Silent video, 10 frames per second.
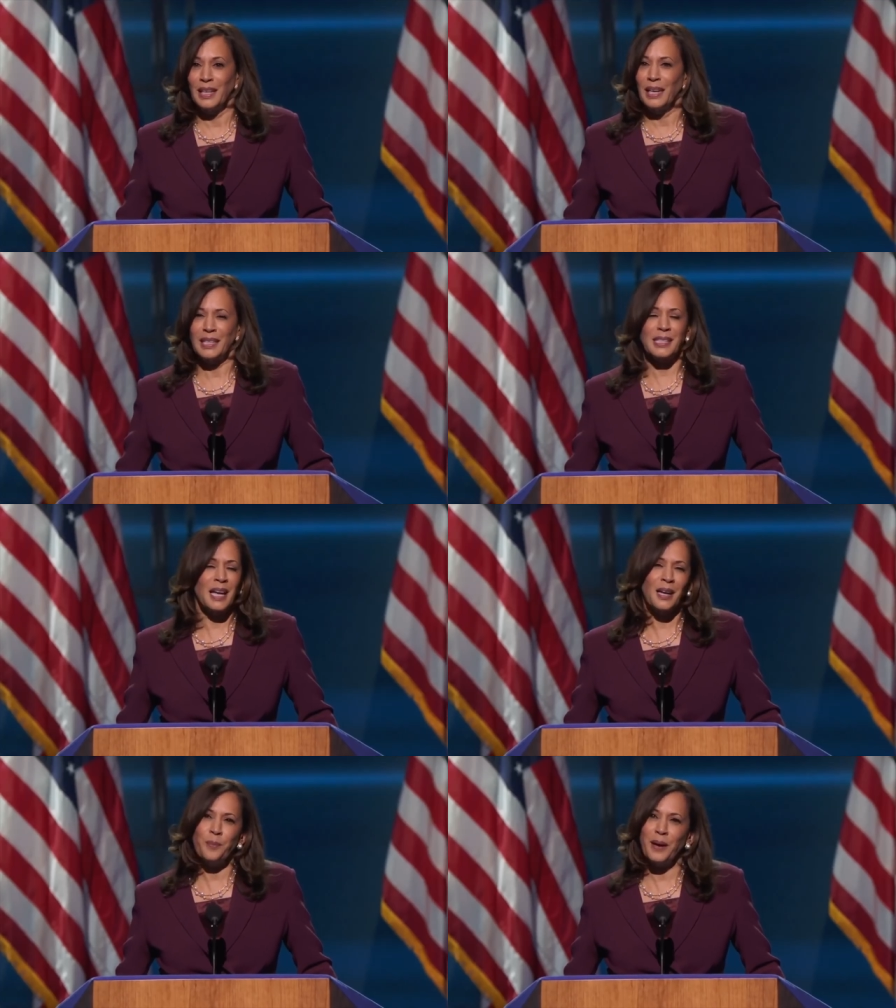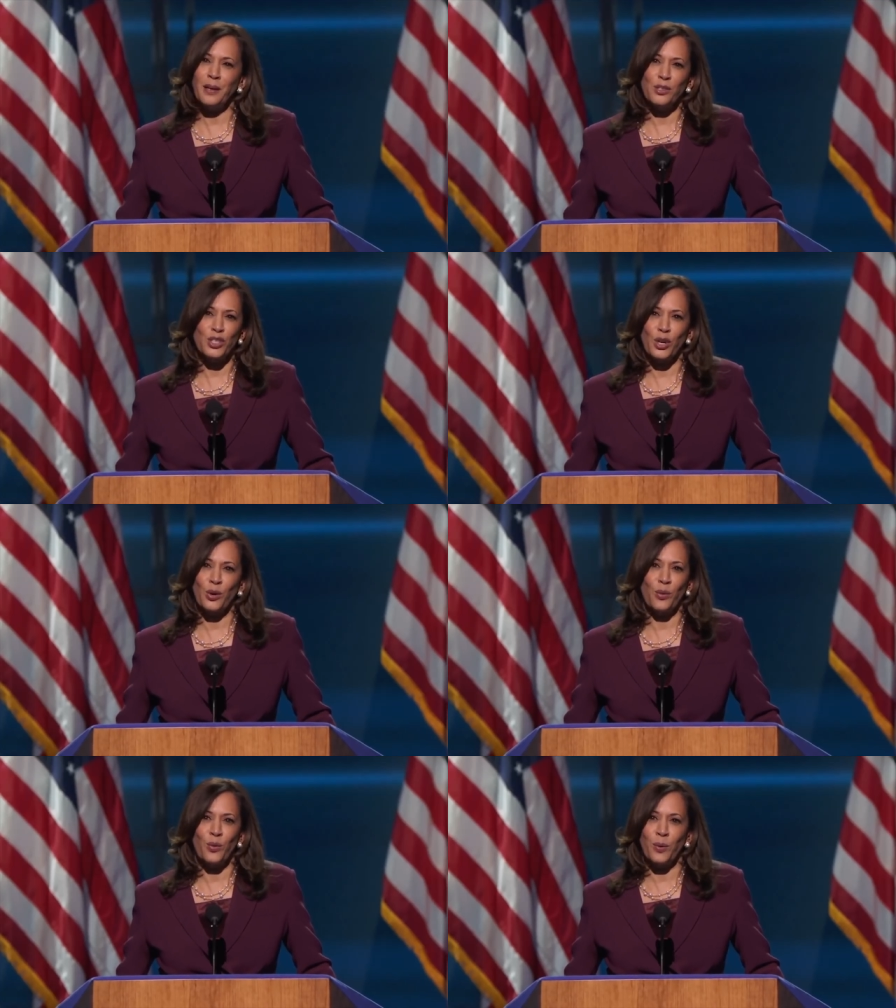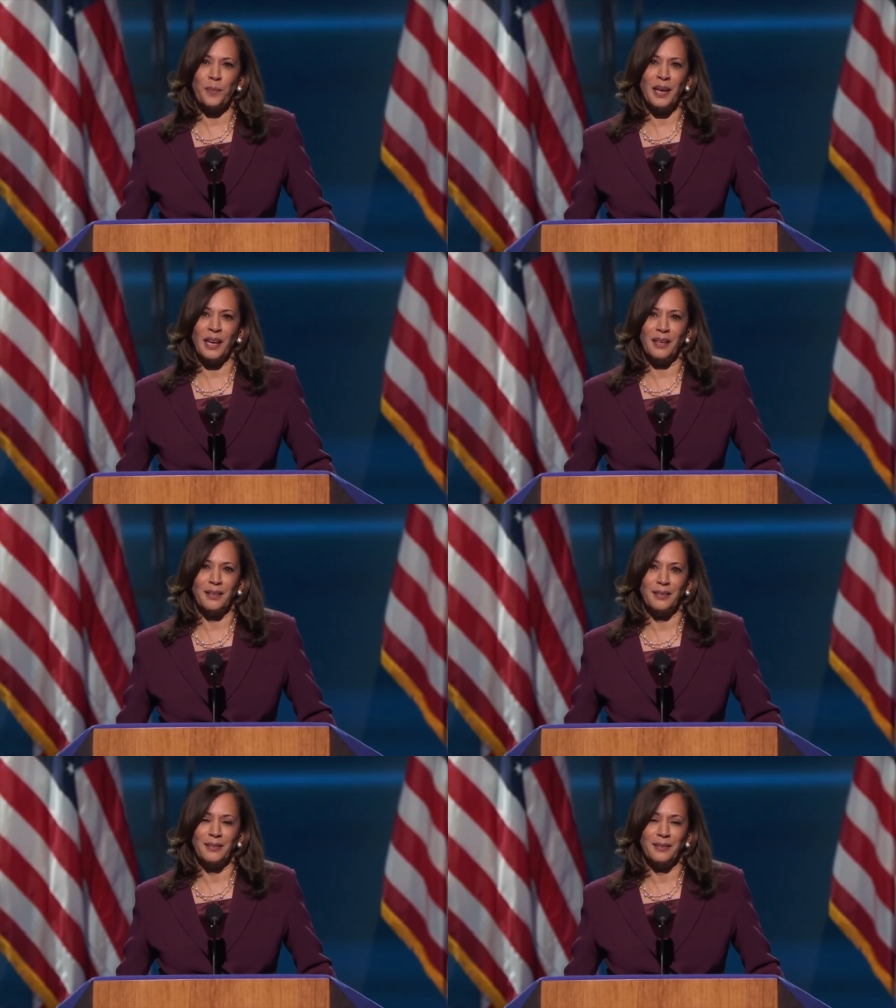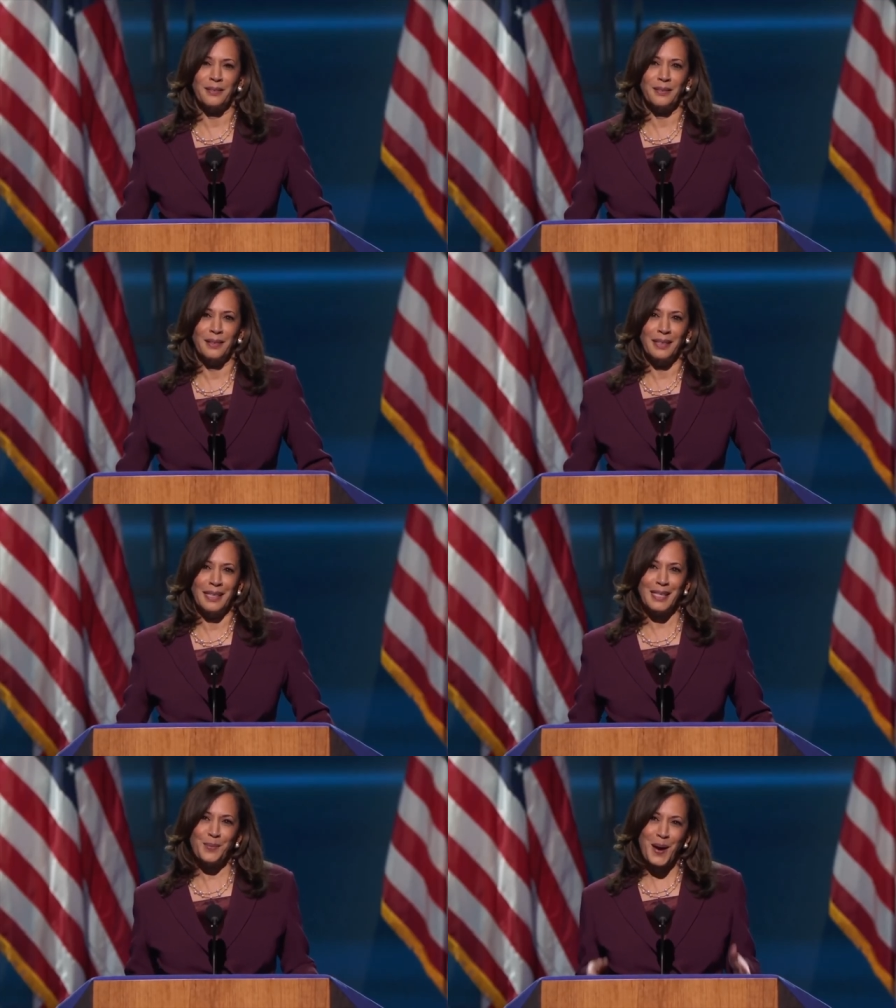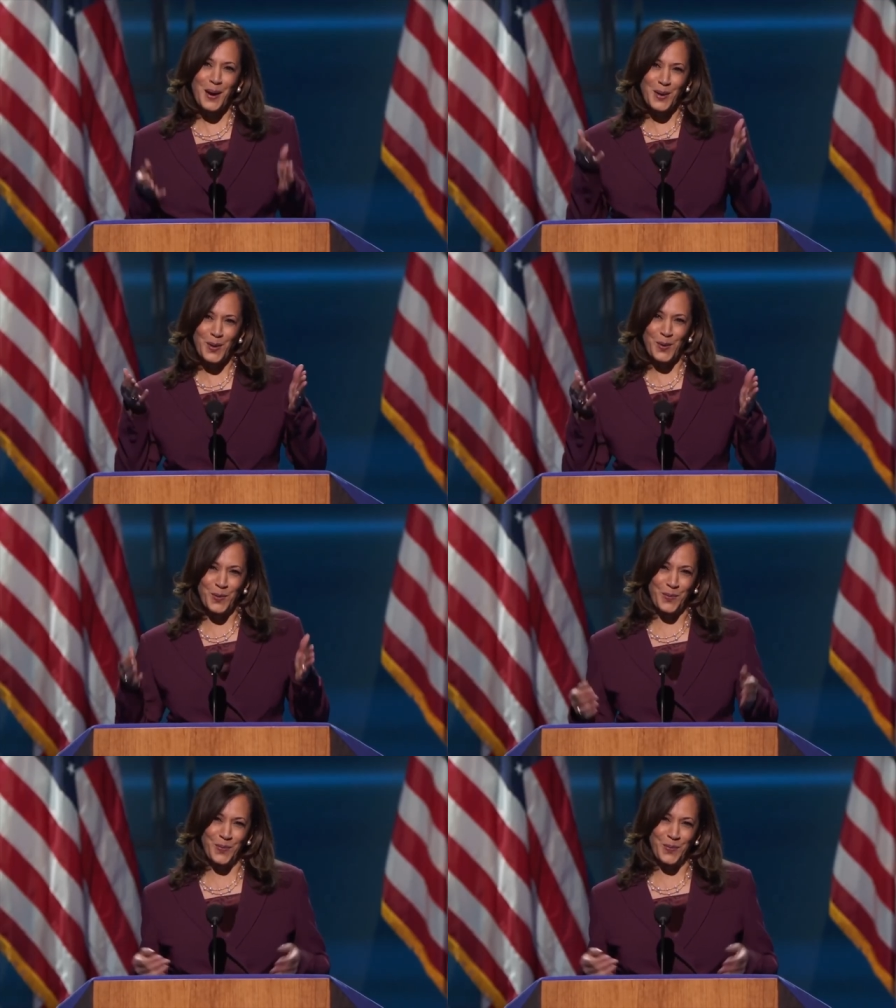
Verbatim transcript: It's not about Joe or me. It's about you